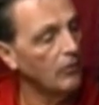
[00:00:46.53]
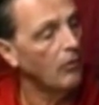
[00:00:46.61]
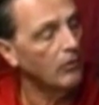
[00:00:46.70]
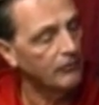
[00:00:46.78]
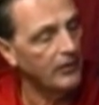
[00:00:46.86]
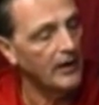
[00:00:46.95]

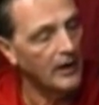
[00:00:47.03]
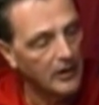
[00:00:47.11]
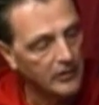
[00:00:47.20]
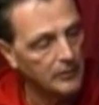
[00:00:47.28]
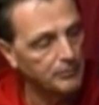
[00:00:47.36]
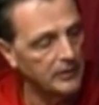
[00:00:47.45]
or if they are
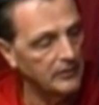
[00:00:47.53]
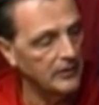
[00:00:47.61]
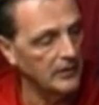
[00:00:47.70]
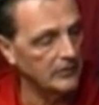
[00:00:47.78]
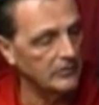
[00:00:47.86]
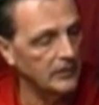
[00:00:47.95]
going to play at the
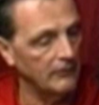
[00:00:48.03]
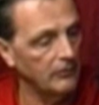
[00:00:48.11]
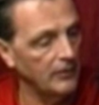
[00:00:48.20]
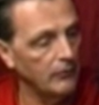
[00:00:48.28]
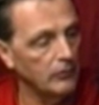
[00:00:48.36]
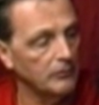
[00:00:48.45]
next level,
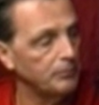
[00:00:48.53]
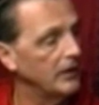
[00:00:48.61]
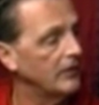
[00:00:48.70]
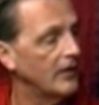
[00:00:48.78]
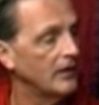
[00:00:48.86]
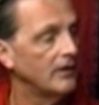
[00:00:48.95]
they would have
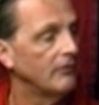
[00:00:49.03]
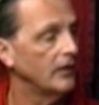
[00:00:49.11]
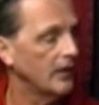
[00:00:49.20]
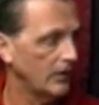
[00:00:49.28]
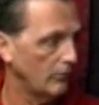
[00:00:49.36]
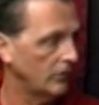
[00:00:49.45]
played at that level
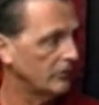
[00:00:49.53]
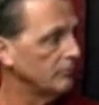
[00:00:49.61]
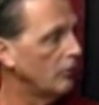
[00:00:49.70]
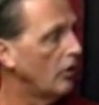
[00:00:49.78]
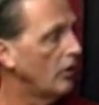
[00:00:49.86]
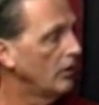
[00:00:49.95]
anyway.
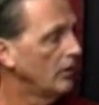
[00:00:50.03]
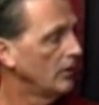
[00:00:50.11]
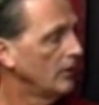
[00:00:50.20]
Small